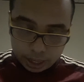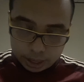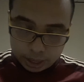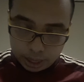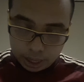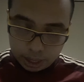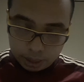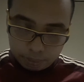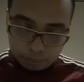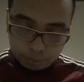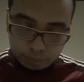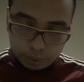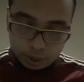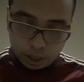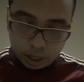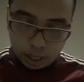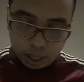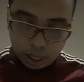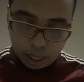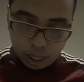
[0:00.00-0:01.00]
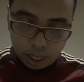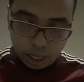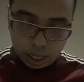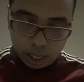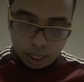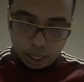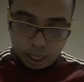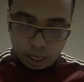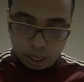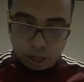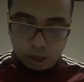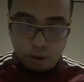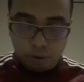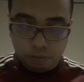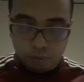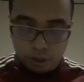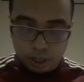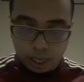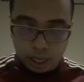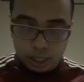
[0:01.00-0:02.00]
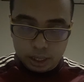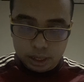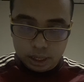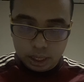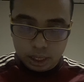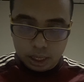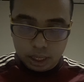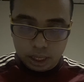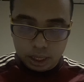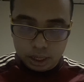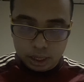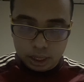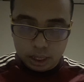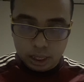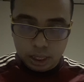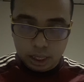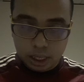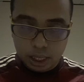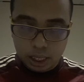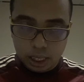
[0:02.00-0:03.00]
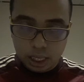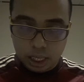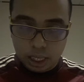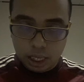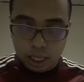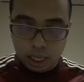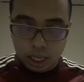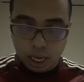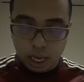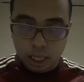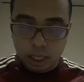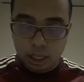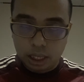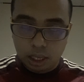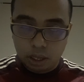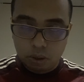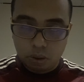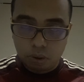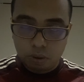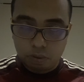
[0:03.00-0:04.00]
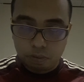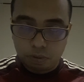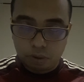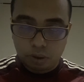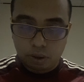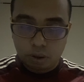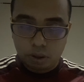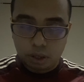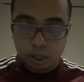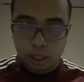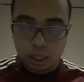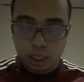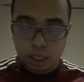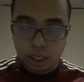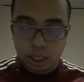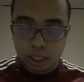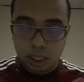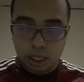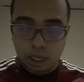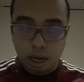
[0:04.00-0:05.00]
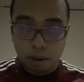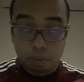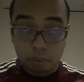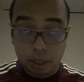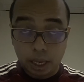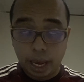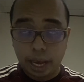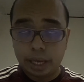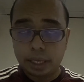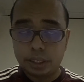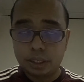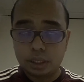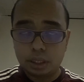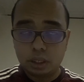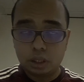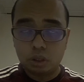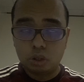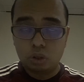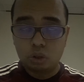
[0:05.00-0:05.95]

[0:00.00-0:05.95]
acid and folic acid is a antidote for the MTX